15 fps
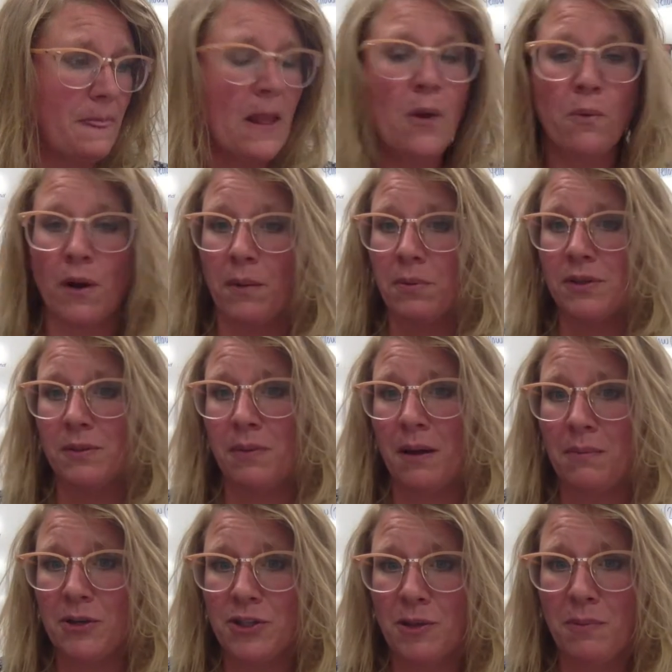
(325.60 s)
We're able to
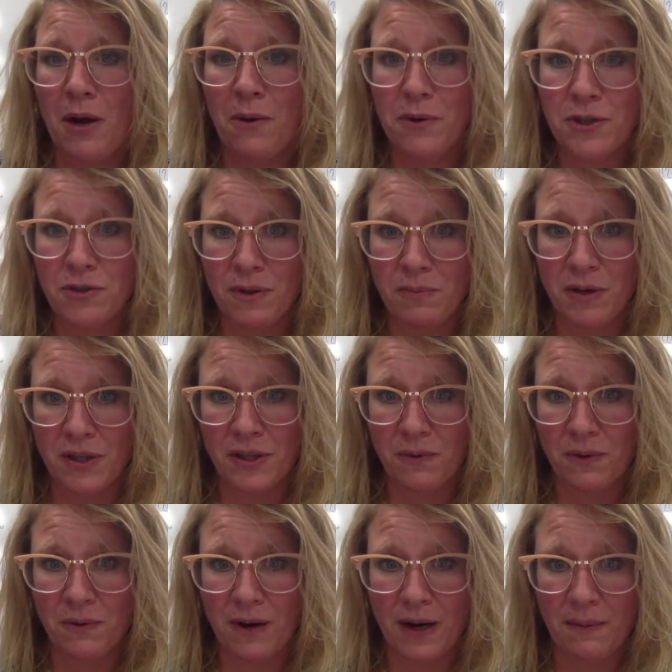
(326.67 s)
publish a poetry book that we
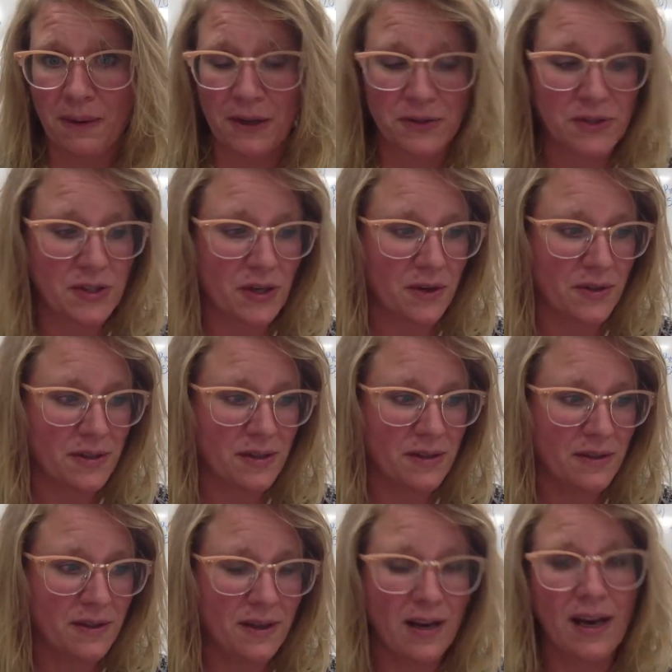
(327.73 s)
write about stars.
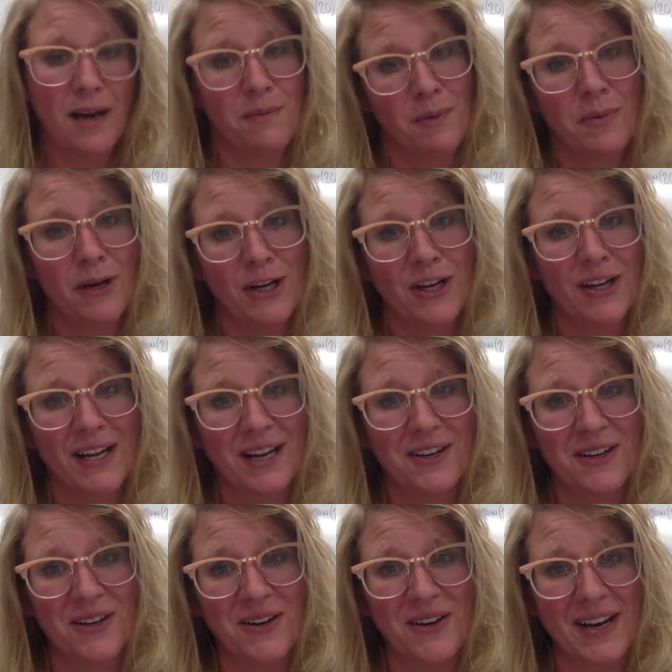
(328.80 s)
I'm a pretty good
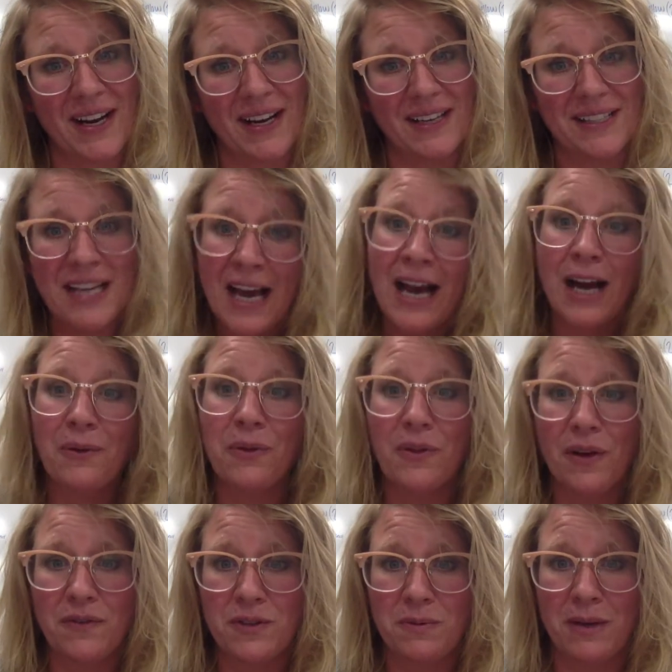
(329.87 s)
editor, and I would
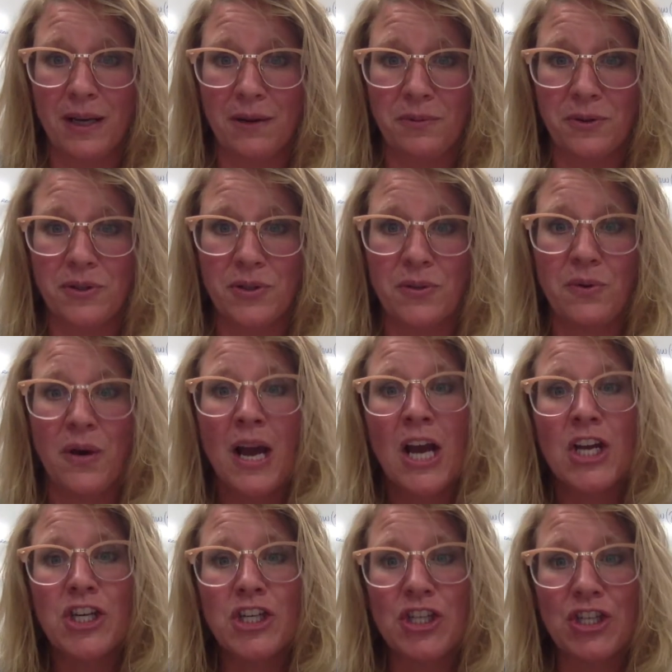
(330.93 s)
love to be able to
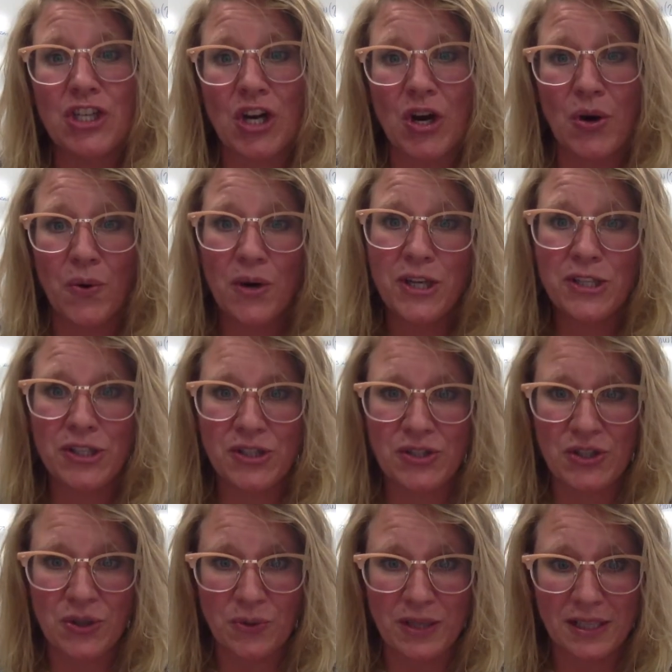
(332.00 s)
show
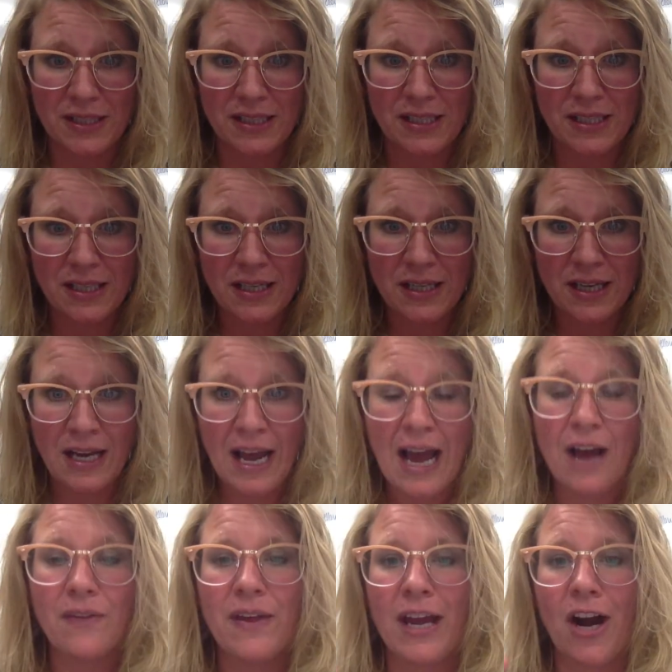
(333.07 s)
students
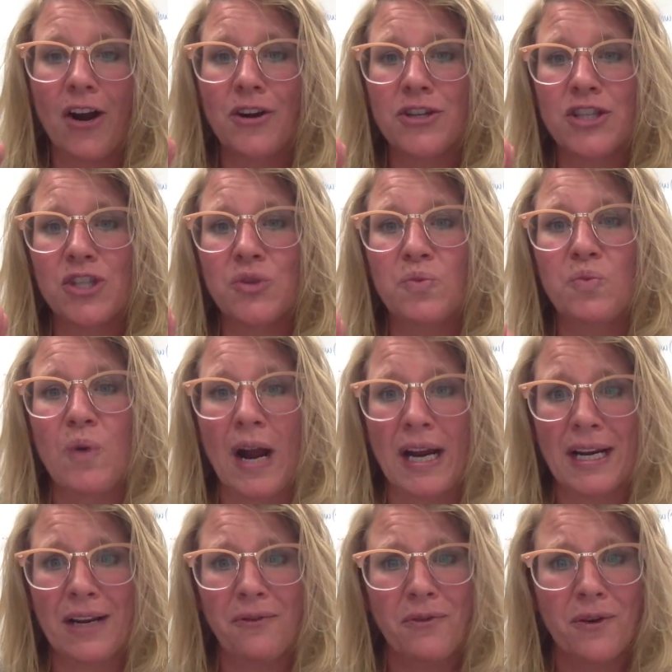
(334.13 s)
how they aren't just
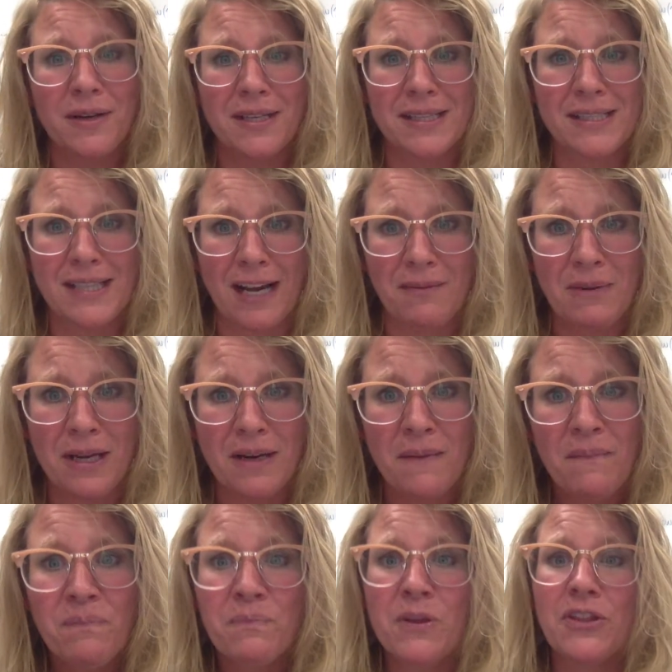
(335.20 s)
writing for an assignment,
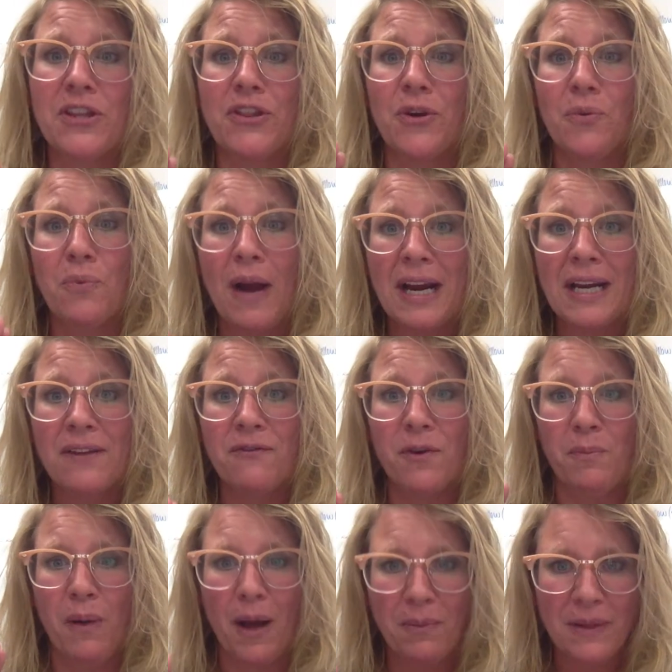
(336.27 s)
but that they're writing for
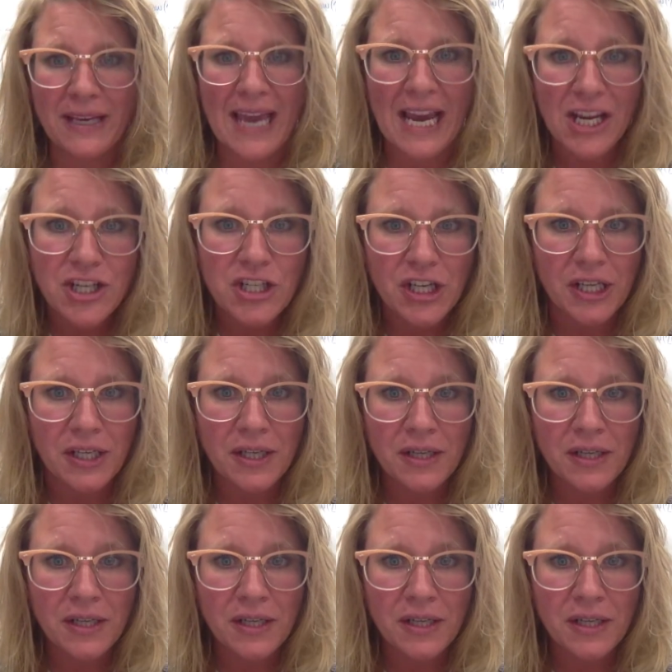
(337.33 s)
publication.